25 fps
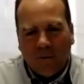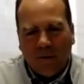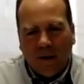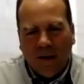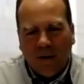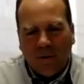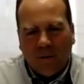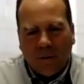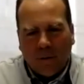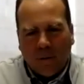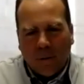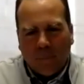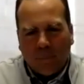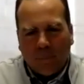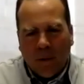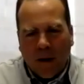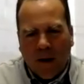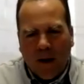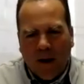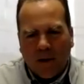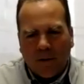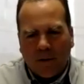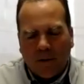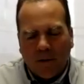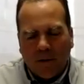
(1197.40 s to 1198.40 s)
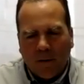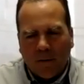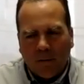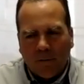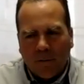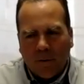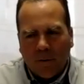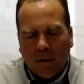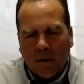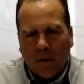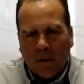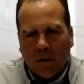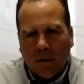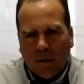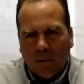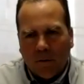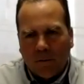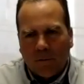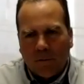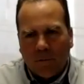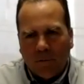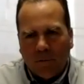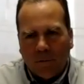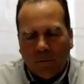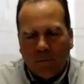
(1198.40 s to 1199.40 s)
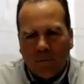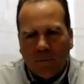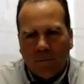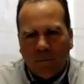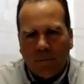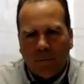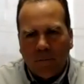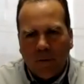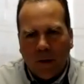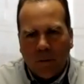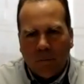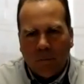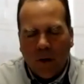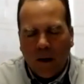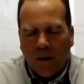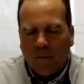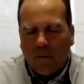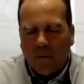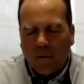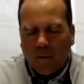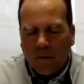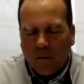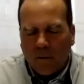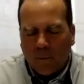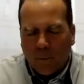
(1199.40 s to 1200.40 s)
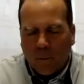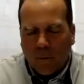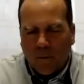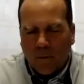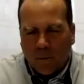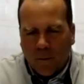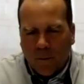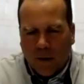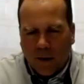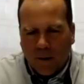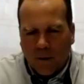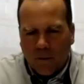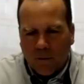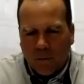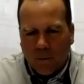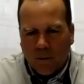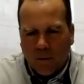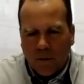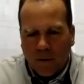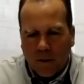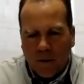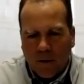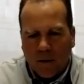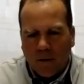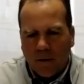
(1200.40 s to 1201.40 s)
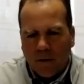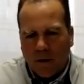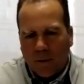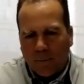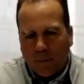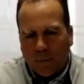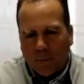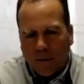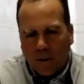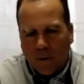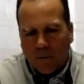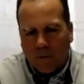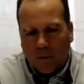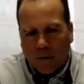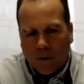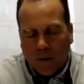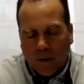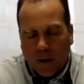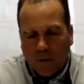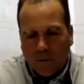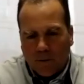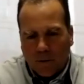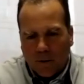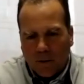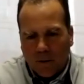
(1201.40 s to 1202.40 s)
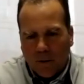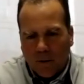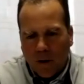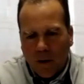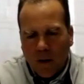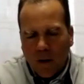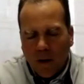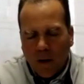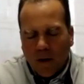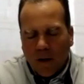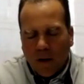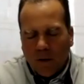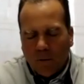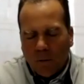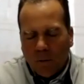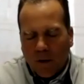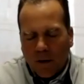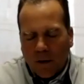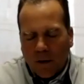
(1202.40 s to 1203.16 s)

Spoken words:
he took a path of he majored in sports management, ended up in education. What